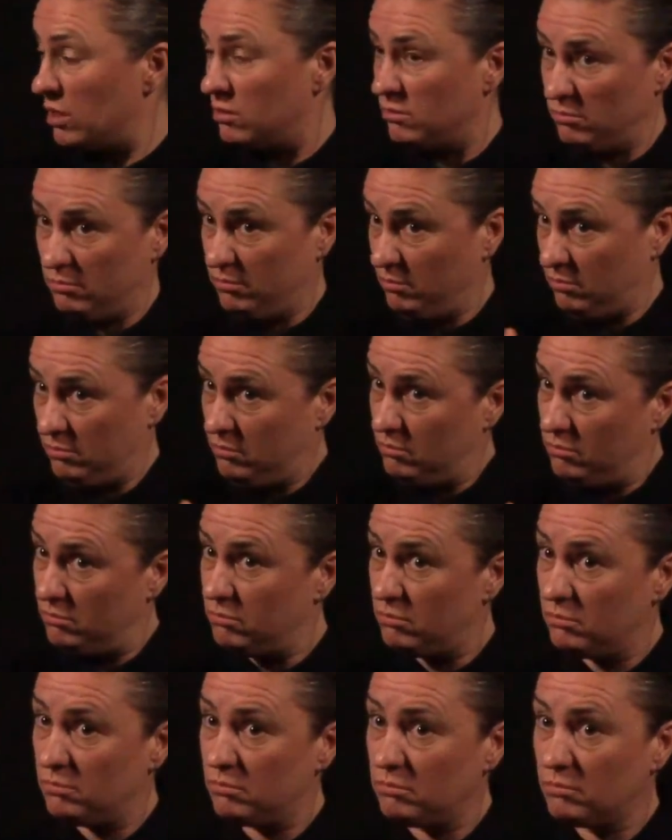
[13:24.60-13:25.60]
You're right,
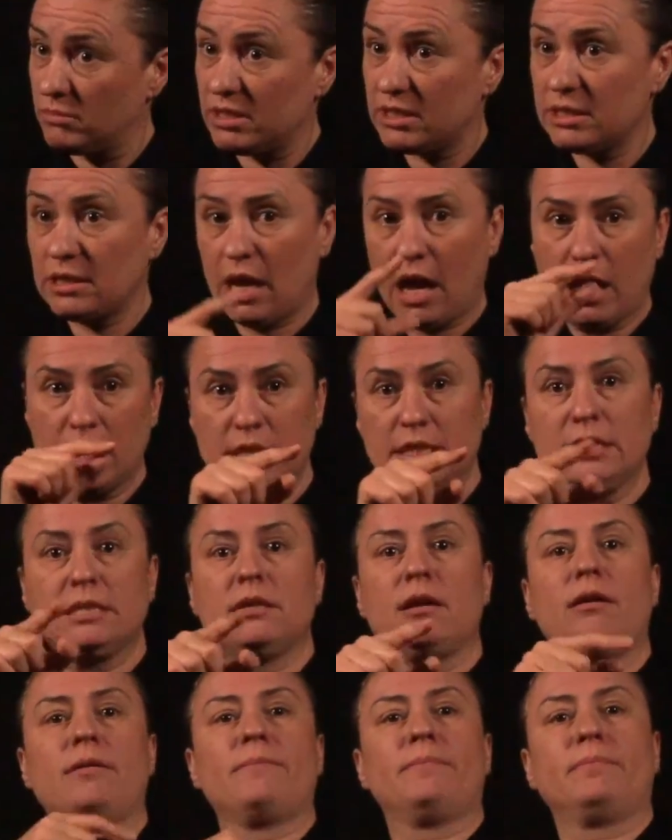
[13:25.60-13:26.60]
it is my right. I hadn't
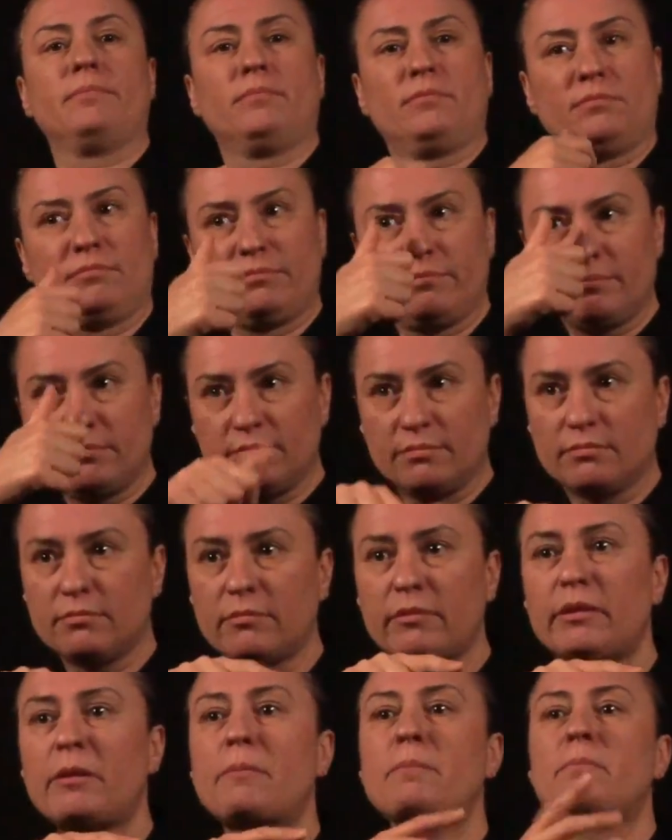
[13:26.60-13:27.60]
thought of it like that.
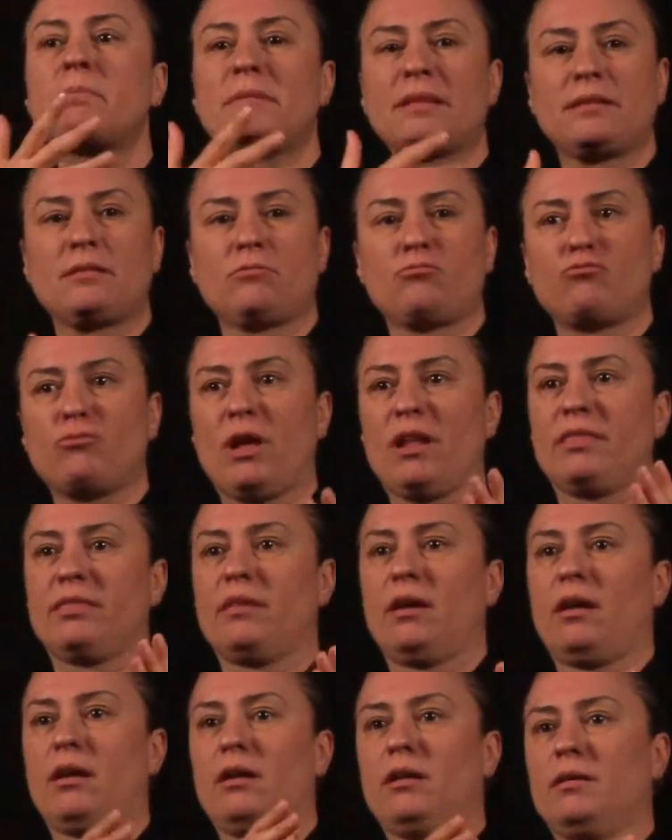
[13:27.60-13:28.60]
So if I am somewhere
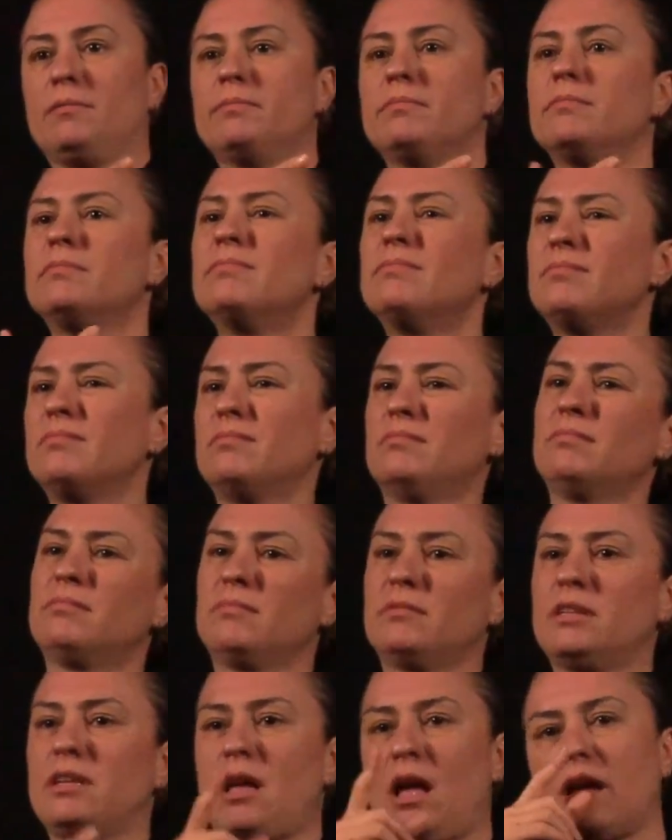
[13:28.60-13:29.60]
and I see an interpreter
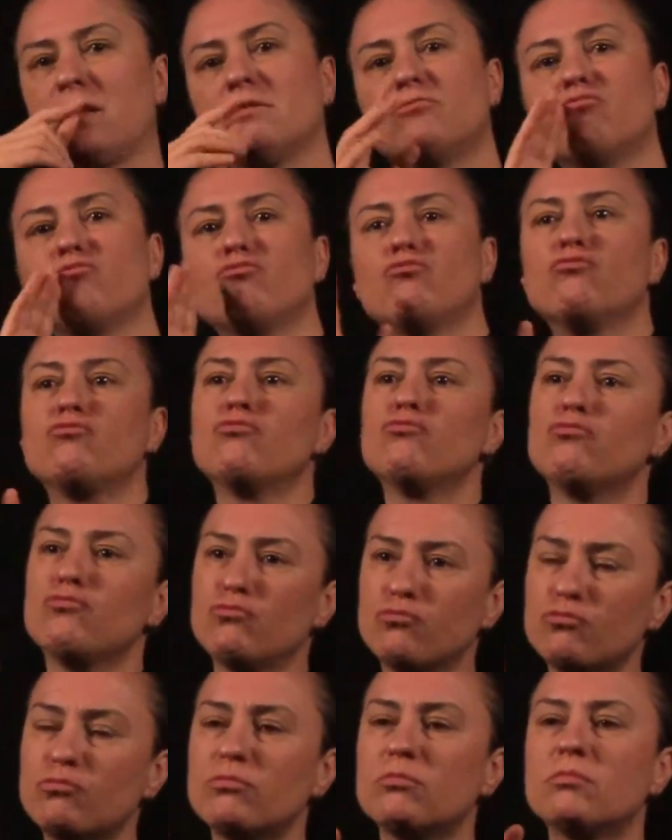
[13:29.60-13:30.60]
that I'm more comfortable
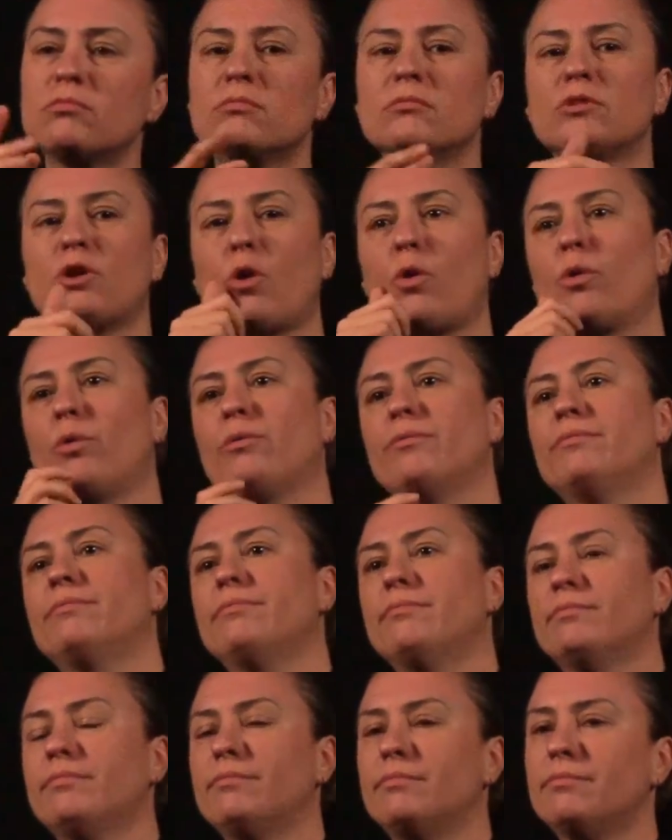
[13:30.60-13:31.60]
with have
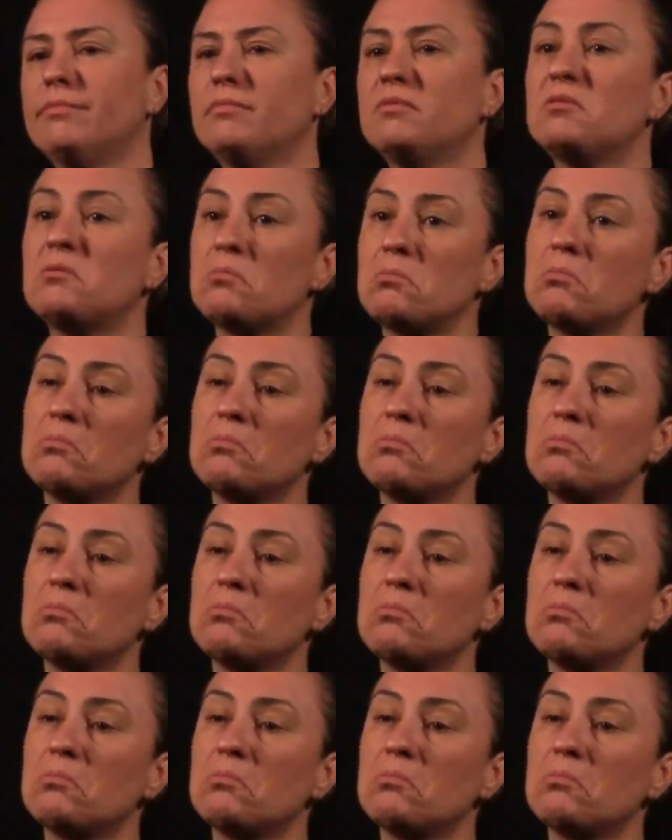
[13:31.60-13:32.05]
interpret for me, I